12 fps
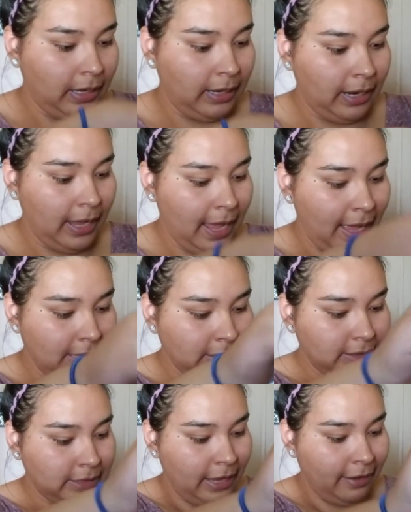And it
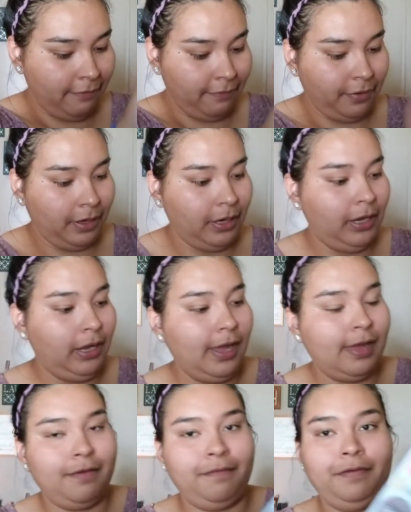has every,
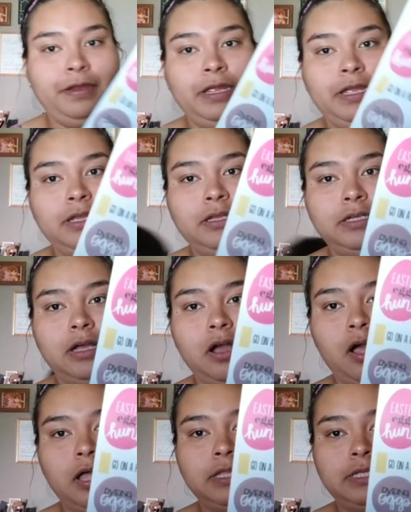every
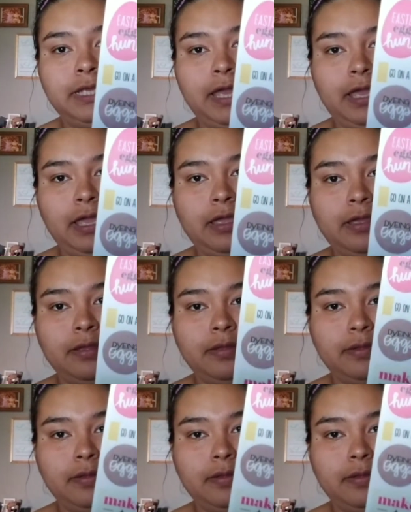holiday.